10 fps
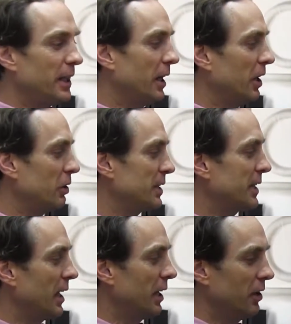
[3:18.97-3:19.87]
and I
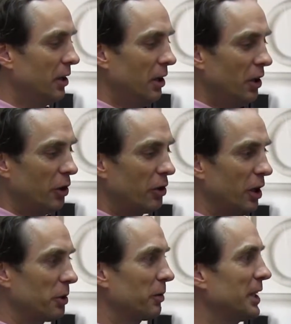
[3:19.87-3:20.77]
understand her
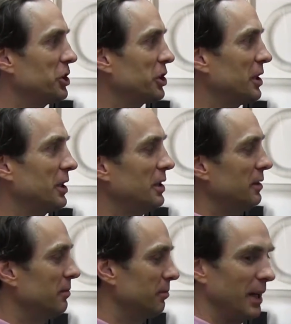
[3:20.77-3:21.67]

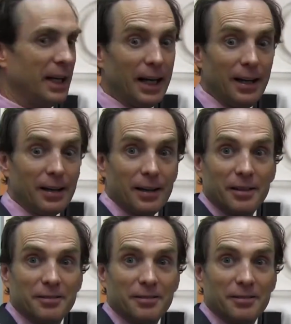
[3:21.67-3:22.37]
coloration. I get it.